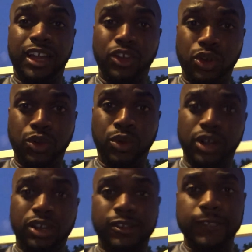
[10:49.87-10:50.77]
I go to
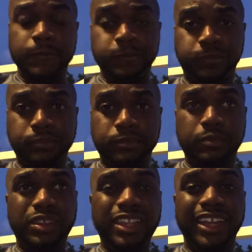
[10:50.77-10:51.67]
work,
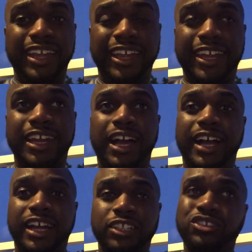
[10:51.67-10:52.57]
and I
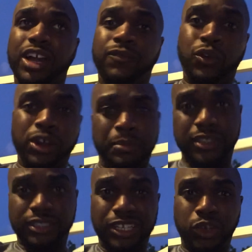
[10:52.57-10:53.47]
gotta drive 40
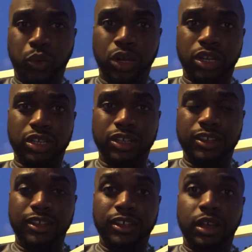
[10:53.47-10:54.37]
minutes to get to work.
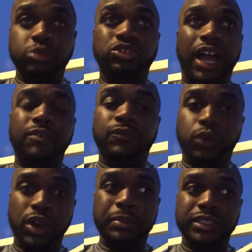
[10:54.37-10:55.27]
I'm driving
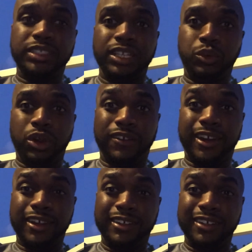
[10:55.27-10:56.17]
40 minutes to get to work,
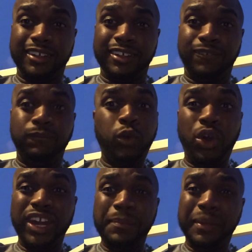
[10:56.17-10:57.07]
right?
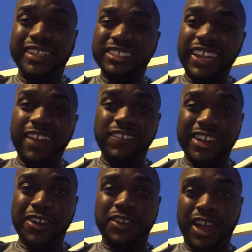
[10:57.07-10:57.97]
40 minutes every
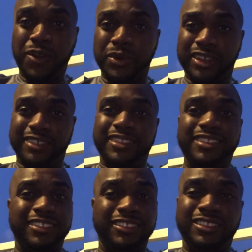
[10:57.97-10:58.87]
day on the highway,
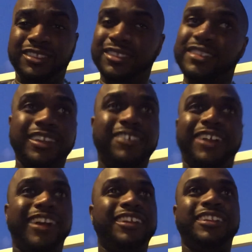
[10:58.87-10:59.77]

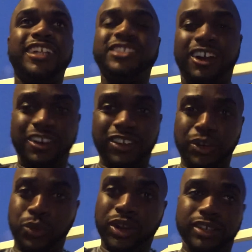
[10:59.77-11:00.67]
right? That's already
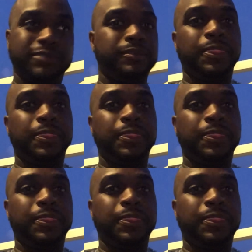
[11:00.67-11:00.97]
one.